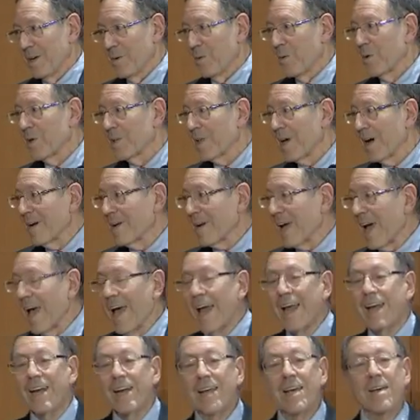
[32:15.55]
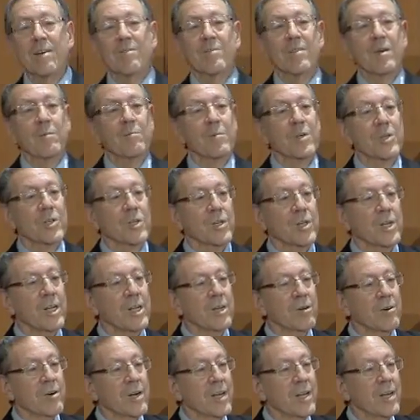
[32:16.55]
without any of the
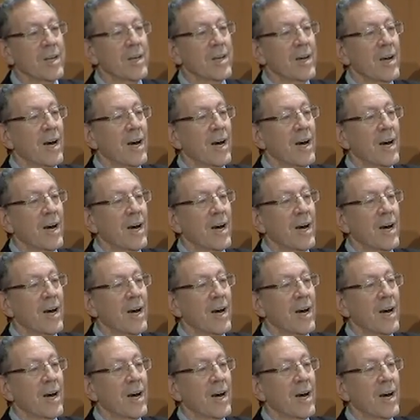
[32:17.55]
machinery